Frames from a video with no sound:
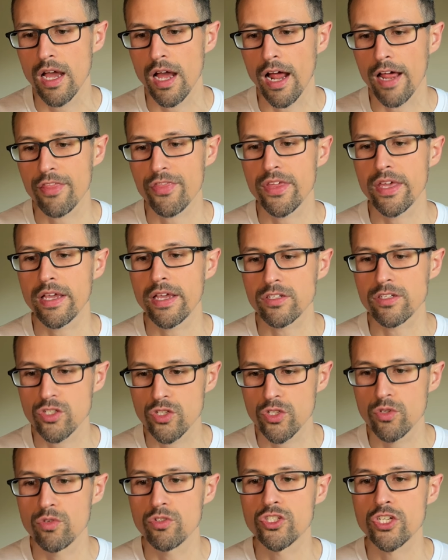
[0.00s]
I think,
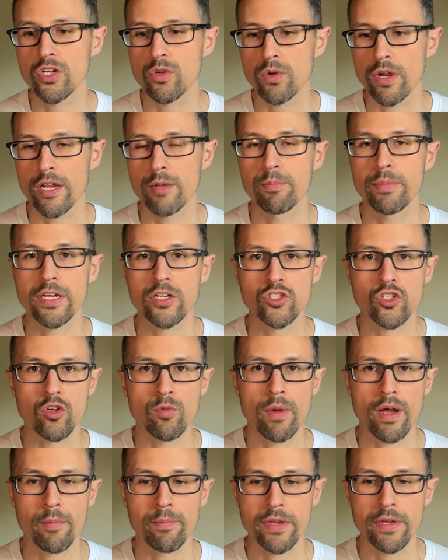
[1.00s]
to generate
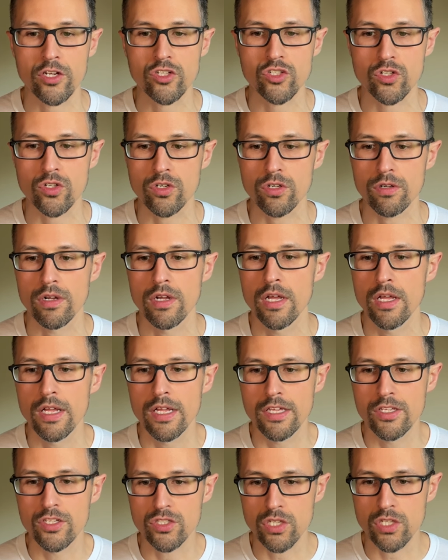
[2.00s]
picture-by-picture
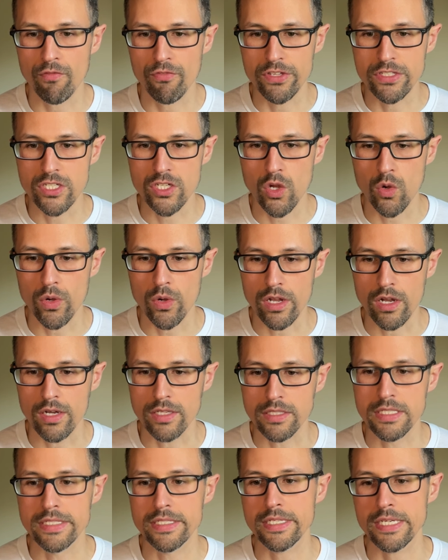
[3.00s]
stuff that's going
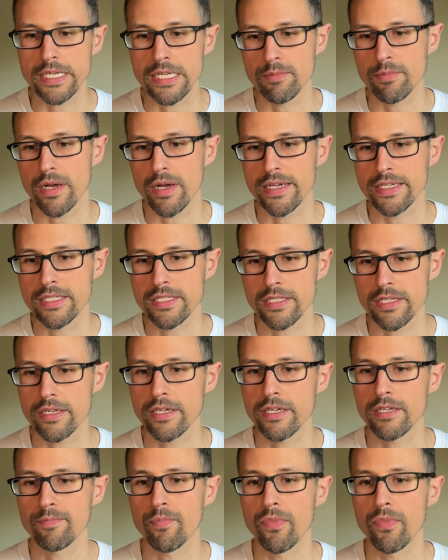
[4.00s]
on scene by scene.